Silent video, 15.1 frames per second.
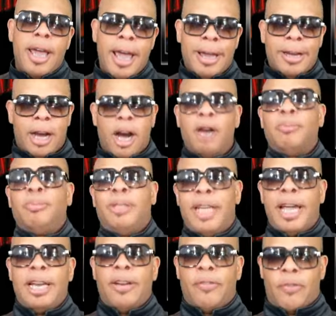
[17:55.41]
an
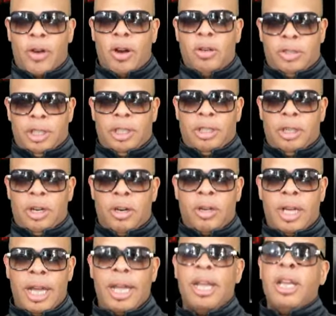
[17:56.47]
updated version.
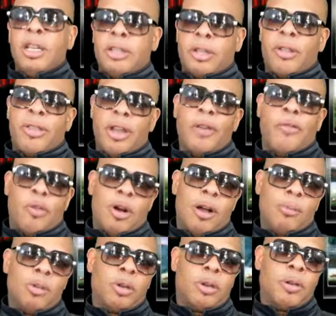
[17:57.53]
Okay, so
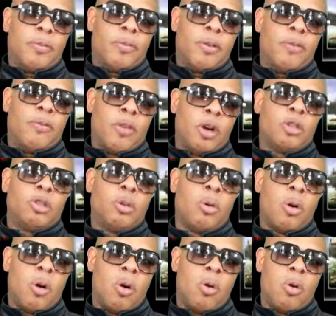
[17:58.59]
therefore I'm looking for
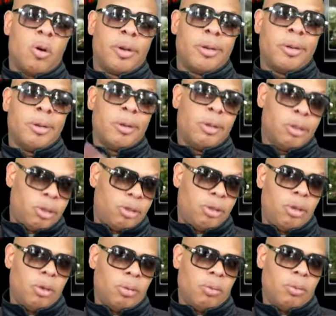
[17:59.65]
Virtual on
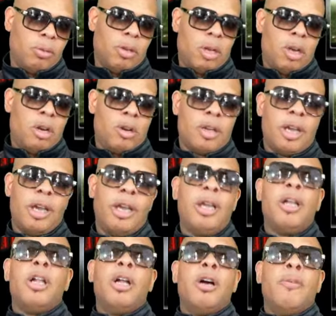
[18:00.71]
two.
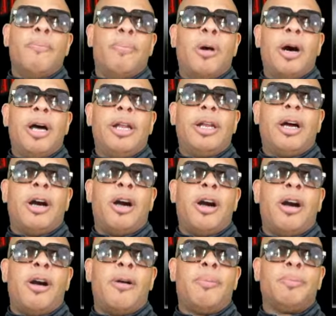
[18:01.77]
Okay, but
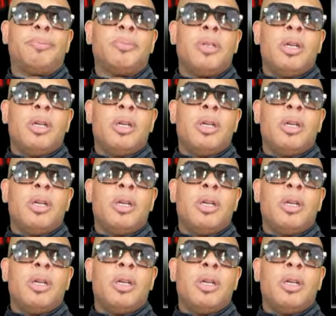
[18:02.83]
um,